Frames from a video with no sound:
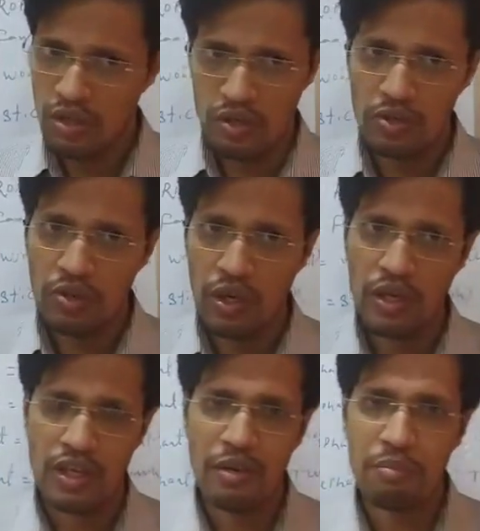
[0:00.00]
you are
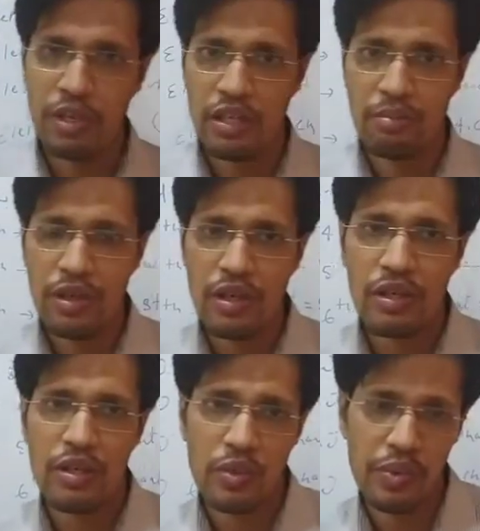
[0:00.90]
comfortable
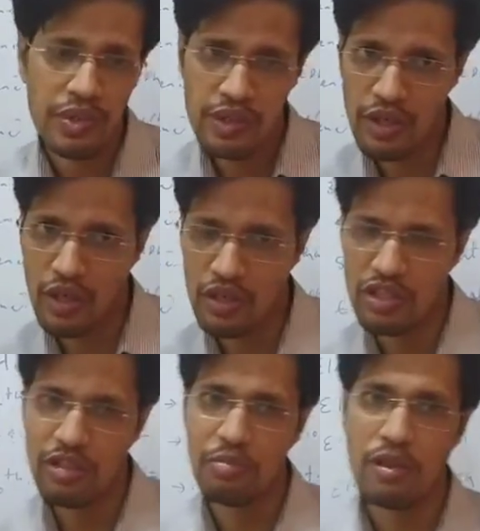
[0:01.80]
with the
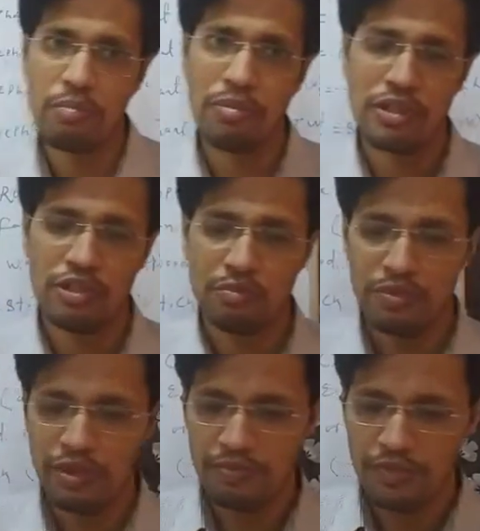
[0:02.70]
concept of
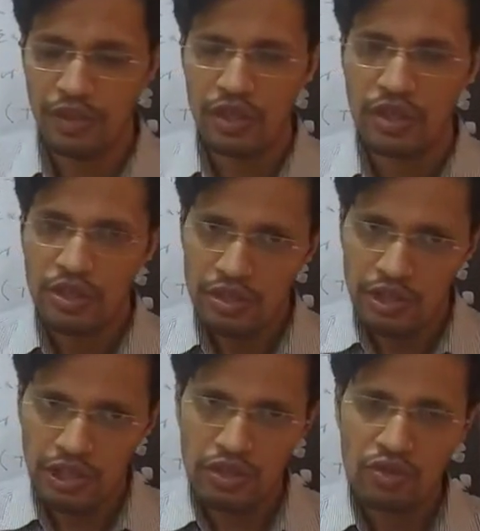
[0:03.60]
perception.
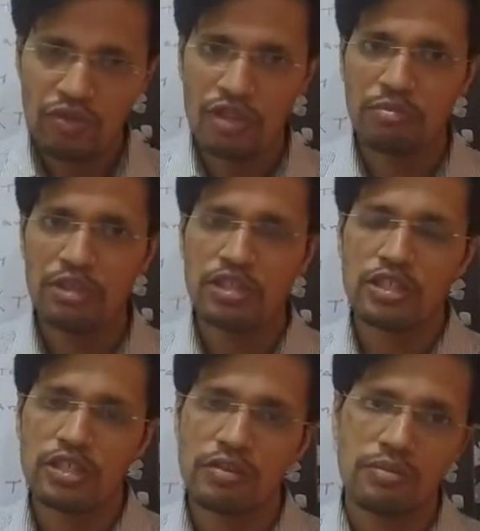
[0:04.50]
Thank you very
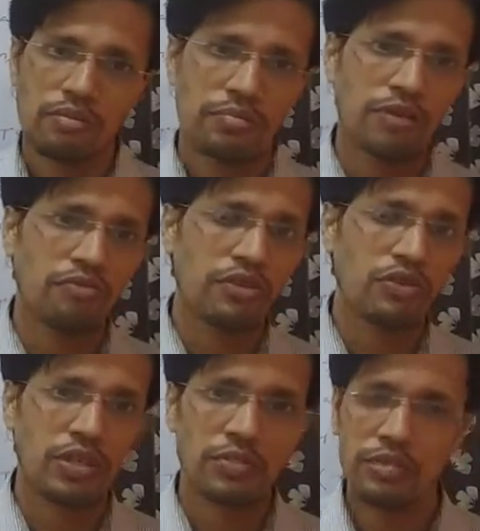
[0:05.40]
much for
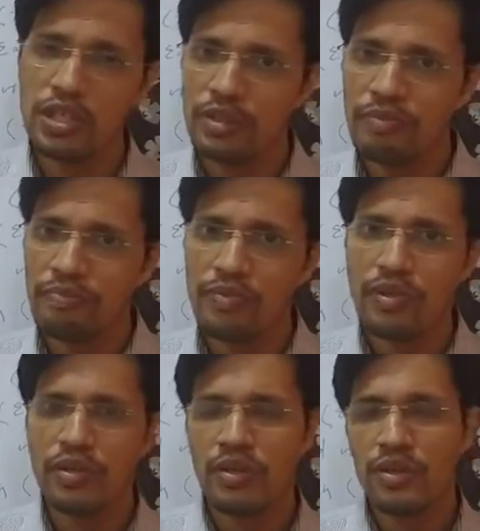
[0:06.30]
viewing me.
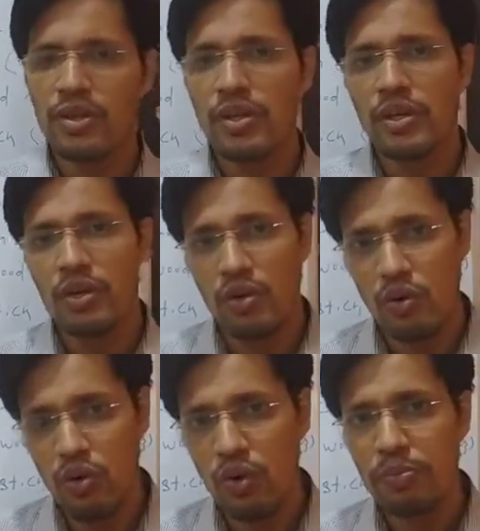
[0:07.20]

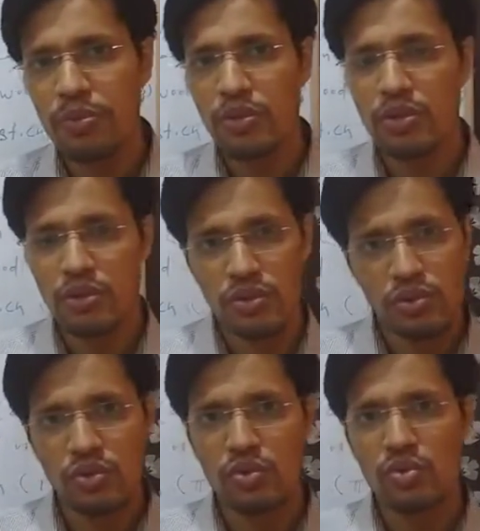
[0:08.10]
Hope
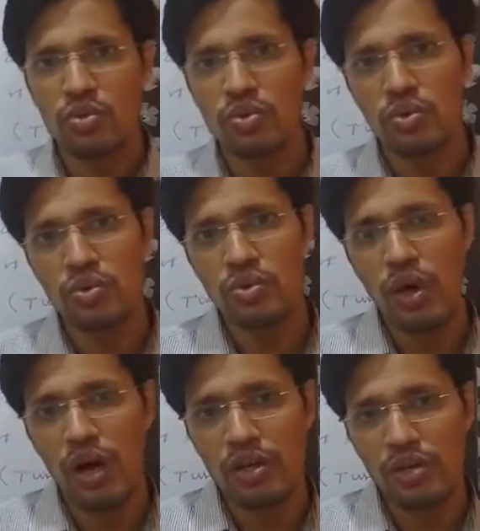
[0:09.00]

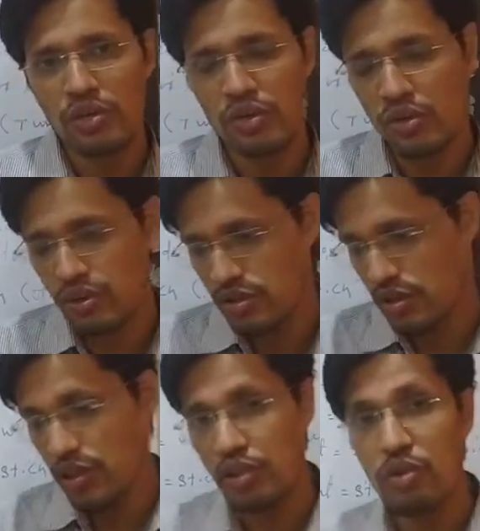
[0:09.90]
your
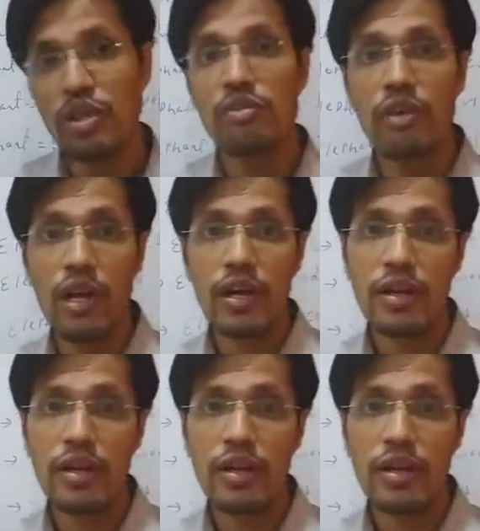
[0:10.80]
study going well.